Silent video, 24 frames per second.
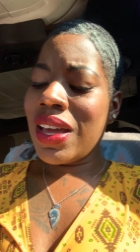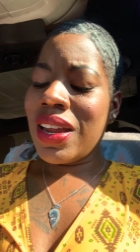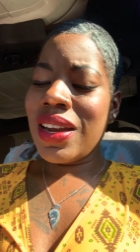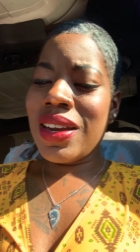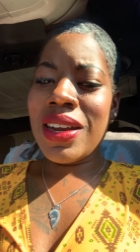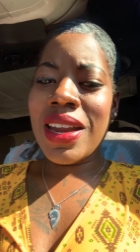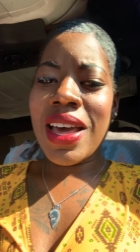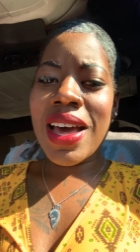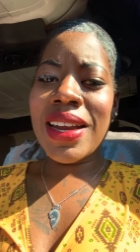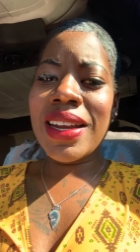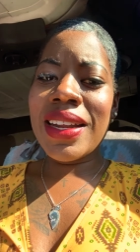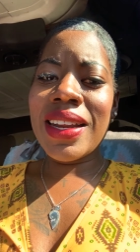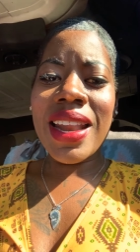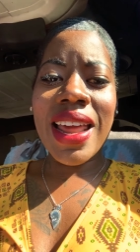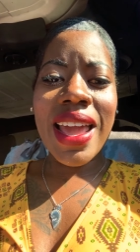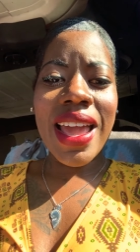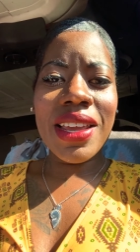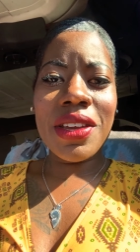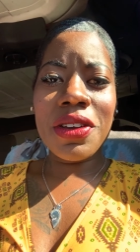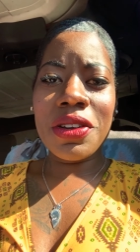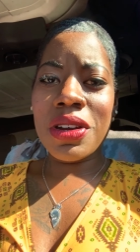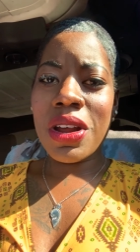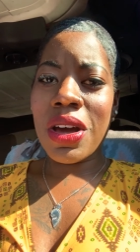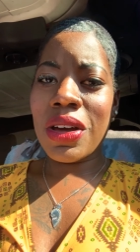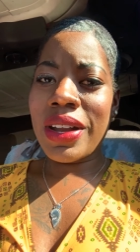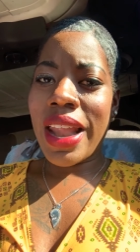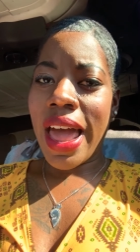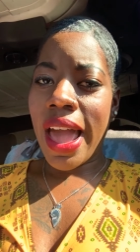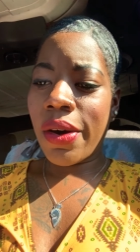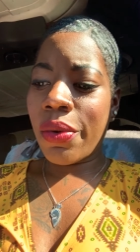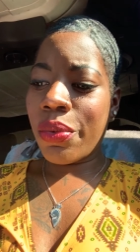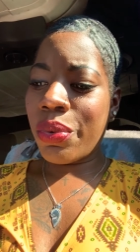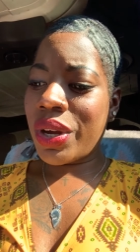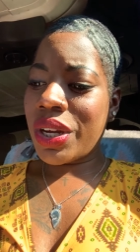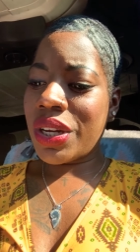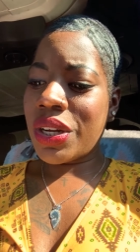none of that you know
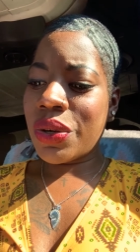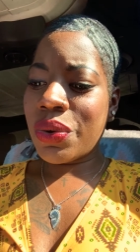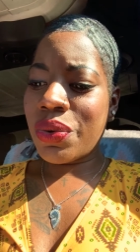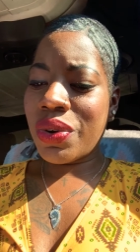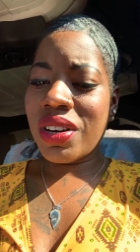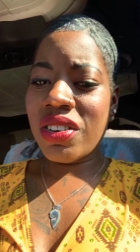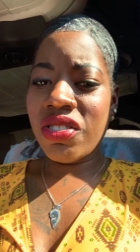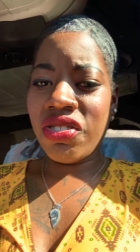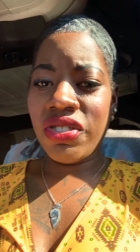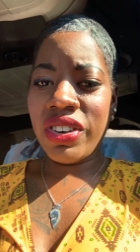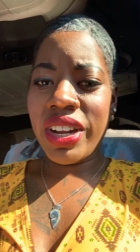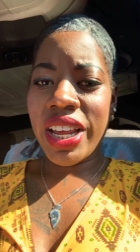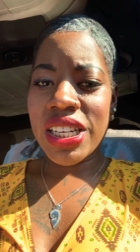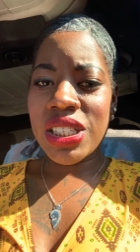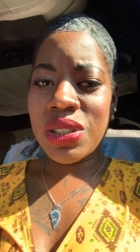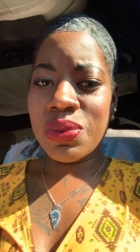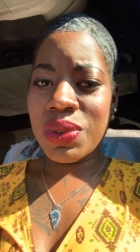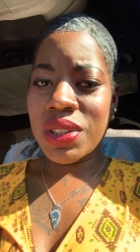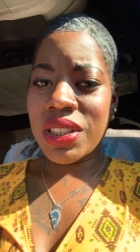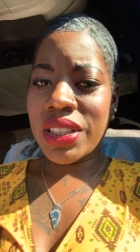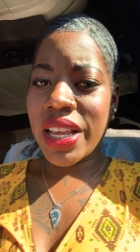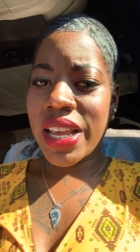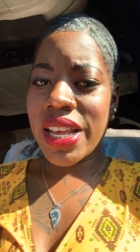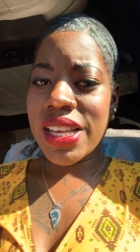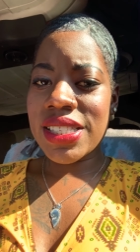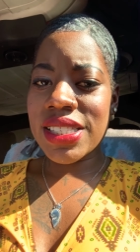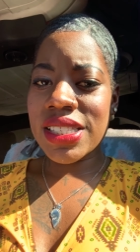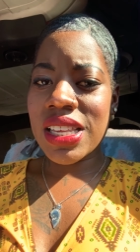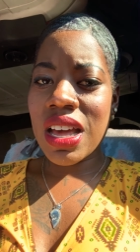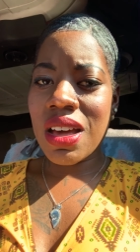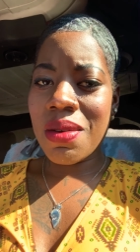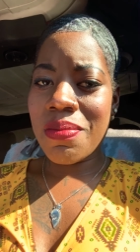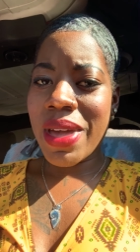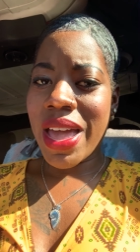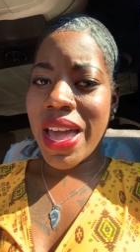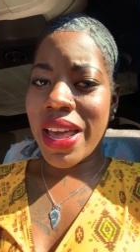like we do in the flesh when things
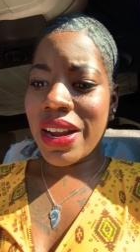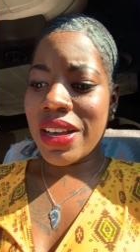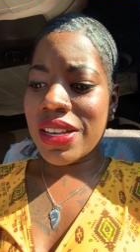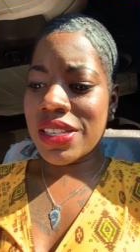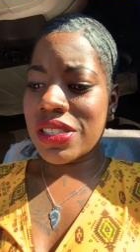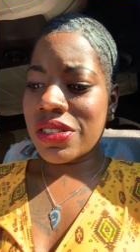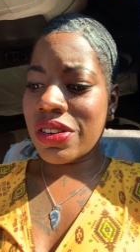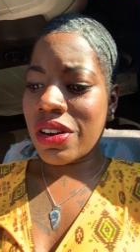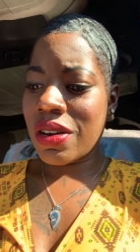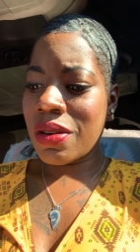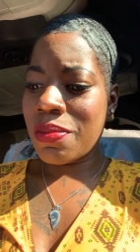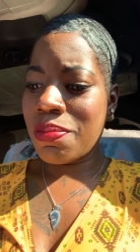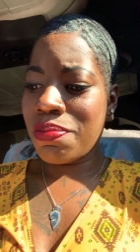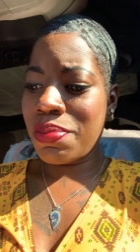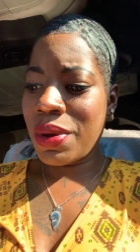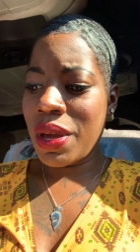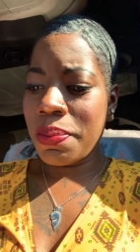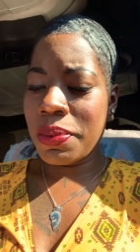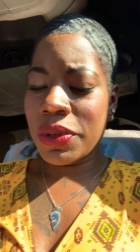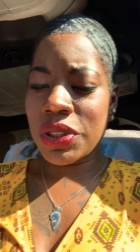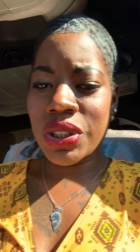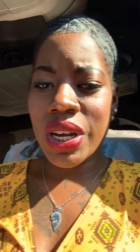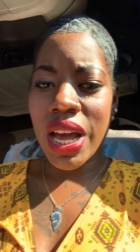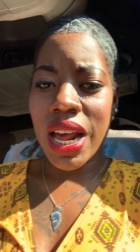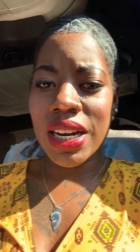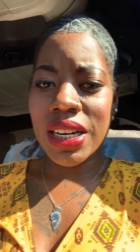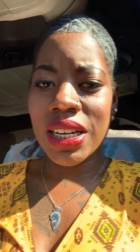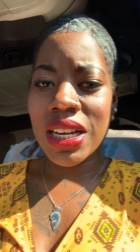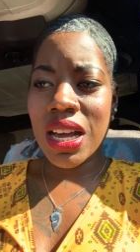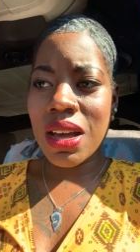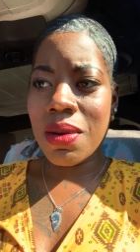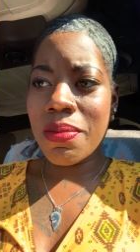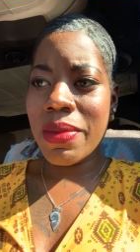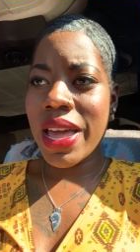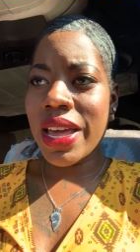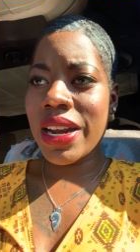come at us or people try to
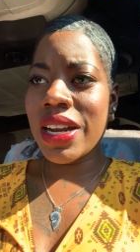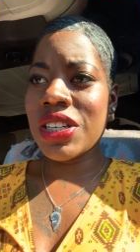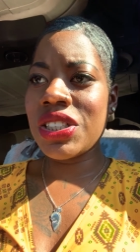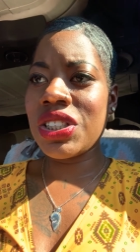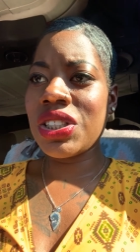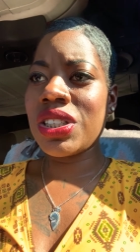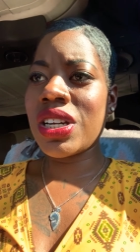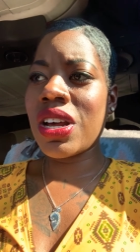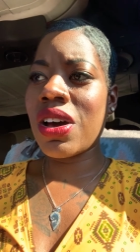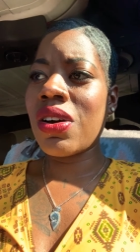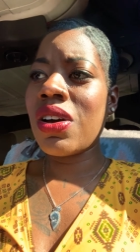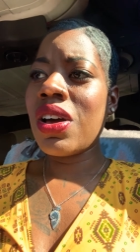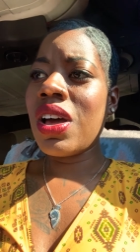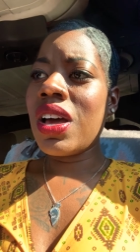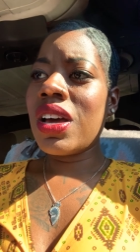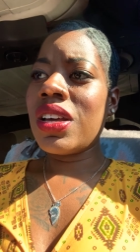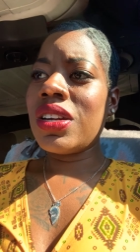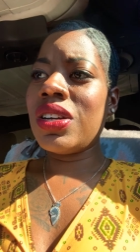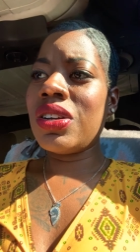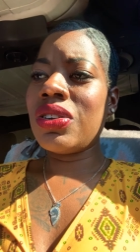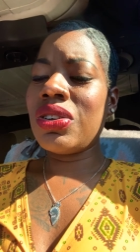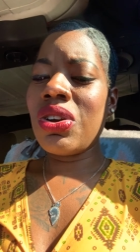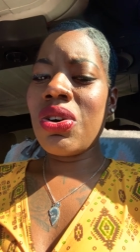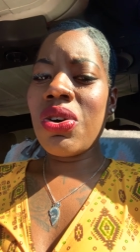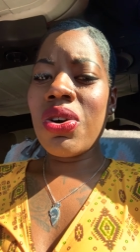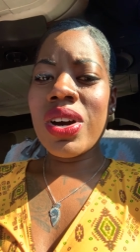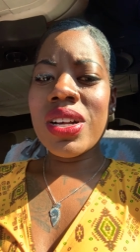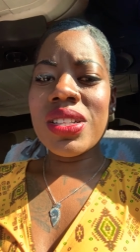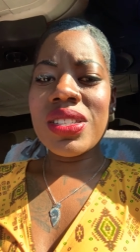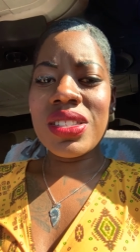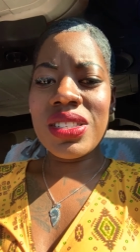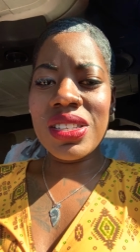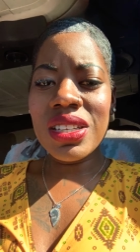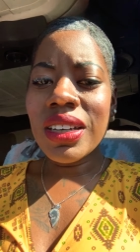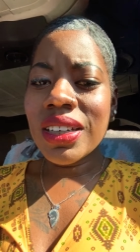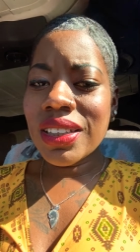come at us you know the
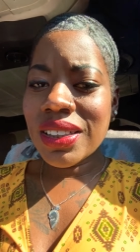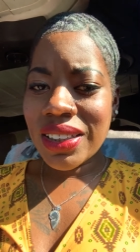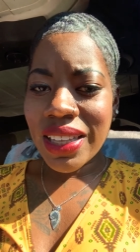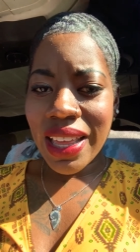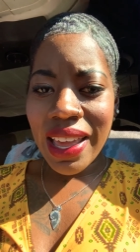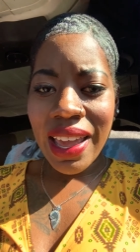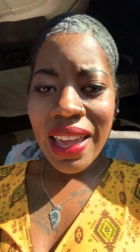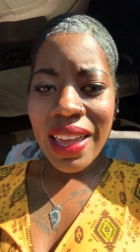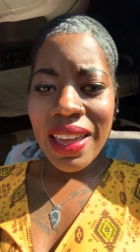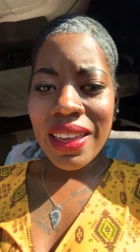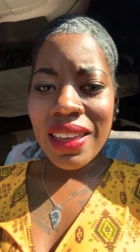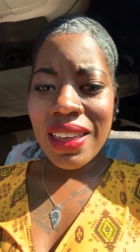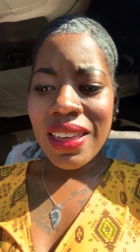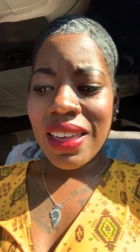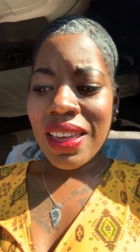lord took that